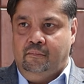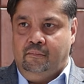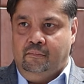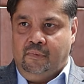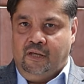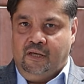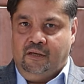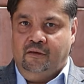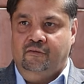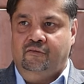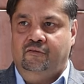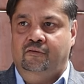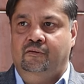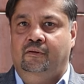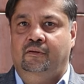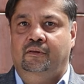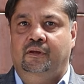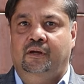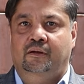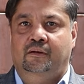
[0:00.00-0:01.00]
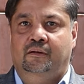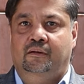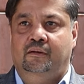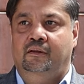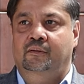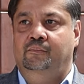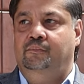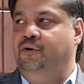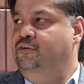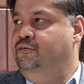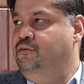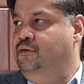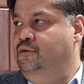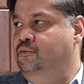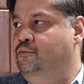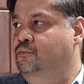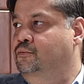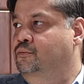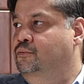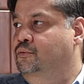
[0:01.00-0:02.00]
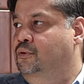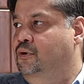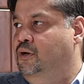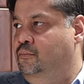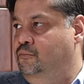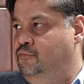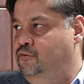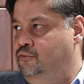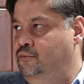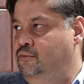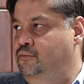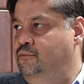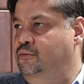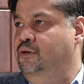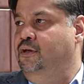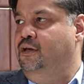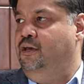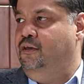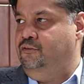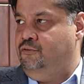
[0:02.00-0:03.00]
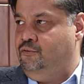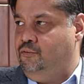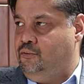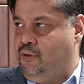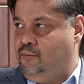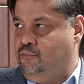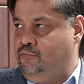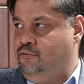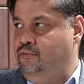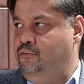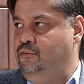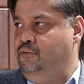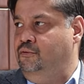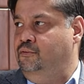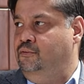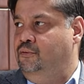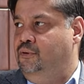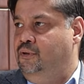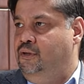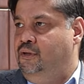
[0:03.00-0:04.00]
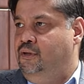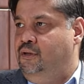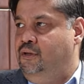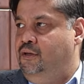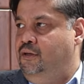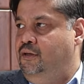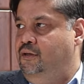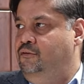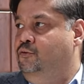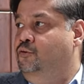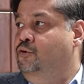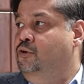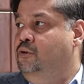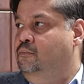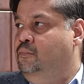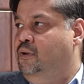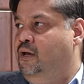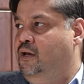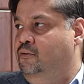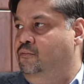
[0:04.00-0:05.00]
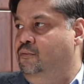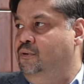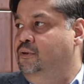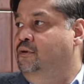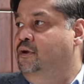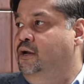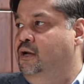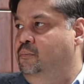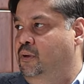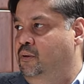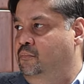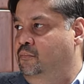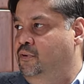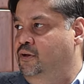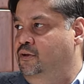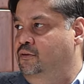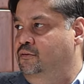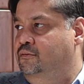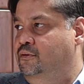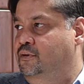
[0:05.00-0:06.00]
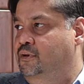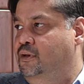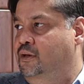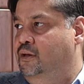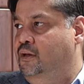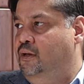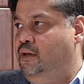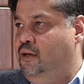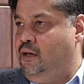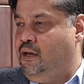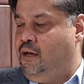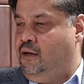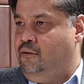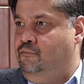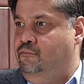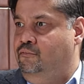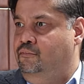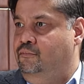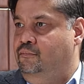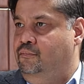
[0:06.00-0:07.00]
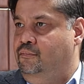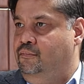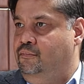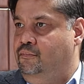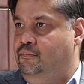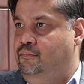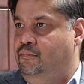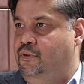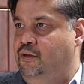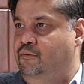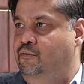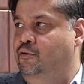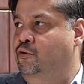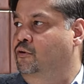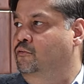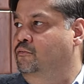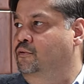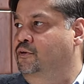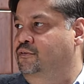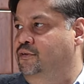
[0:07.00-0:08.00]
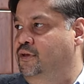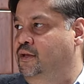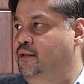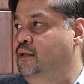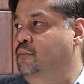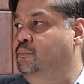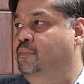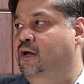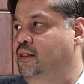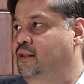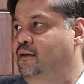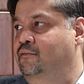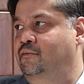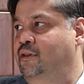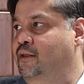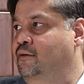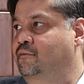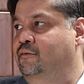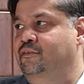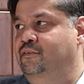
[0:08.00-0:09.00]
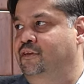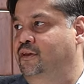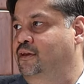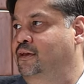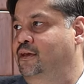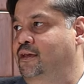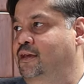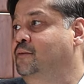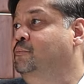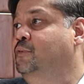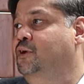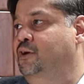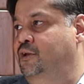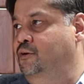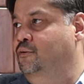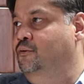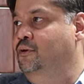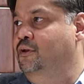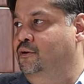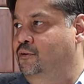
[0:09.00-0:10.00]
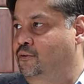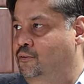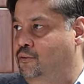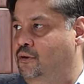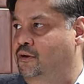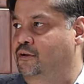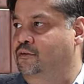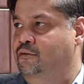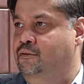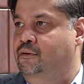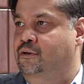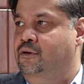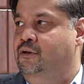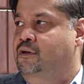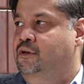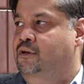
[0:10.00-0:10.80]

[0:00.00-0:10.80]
making sure that the person who comes to you, the guest who comes to you, is going back with great memories. And they will always say Nepal. They will never say a particular hotel. So